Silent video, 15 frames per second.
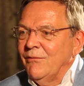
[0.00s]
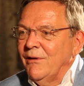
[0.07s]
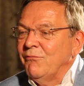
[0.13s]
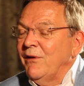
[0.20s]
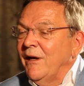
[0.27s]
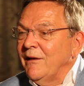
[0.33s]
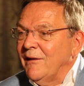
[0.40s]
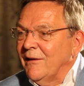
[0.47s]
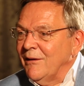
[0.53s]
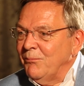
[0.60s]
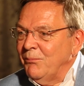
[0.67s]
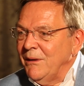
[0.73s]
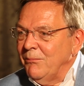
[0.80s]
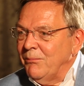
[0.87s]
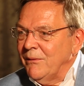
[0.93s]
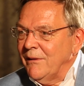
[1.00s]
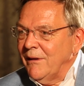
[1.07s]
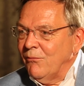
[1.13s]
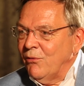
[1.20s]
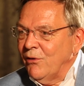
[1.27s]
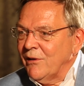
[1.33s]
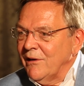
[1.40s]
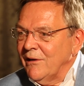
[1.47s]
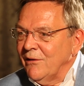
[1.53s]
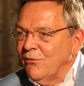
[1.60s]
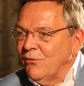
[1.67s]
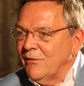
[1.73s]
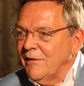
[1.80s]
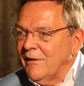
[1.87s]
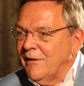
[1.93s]
We have 800 people there working in the
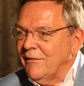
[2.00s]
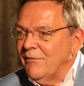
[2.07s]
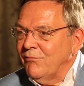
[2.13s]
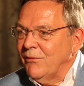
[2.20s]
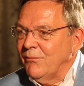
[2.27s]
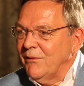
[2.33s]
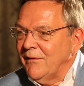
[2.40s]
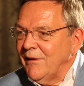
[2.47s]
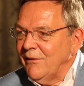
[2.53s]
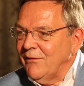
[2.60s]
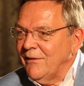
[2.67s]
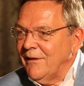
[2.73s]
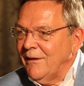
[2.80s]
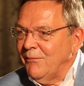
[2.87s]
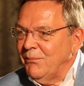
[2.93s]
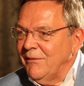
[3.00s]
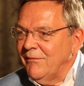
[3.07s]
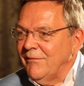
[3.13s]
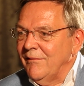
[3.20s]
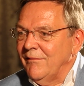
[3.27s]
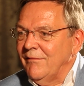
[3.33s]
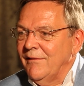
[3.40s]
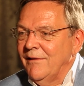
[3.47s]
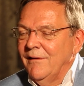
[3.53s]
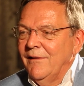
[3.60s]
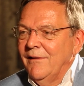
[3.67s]
hotel from the day-to-day business